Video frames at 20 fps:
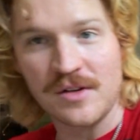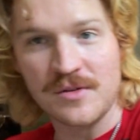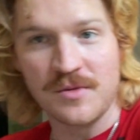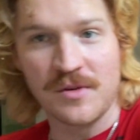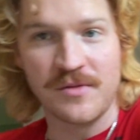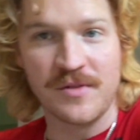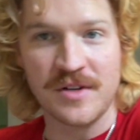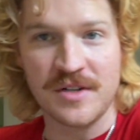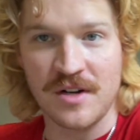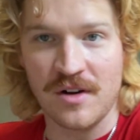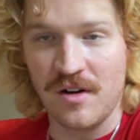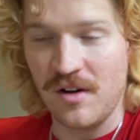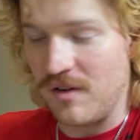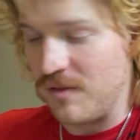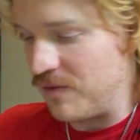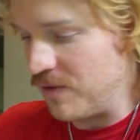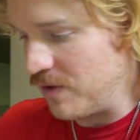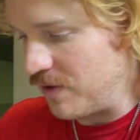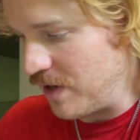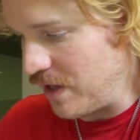because we're fishing
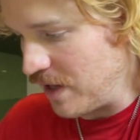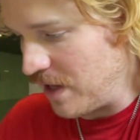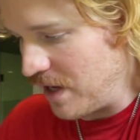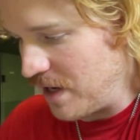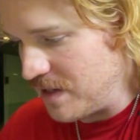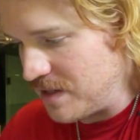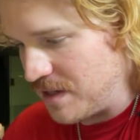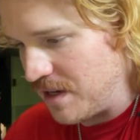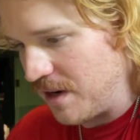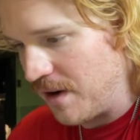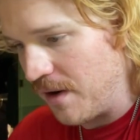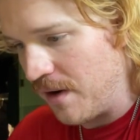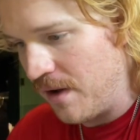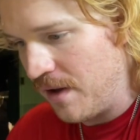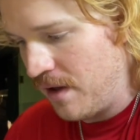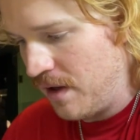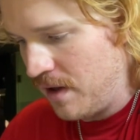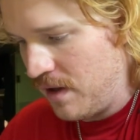all floating lines here.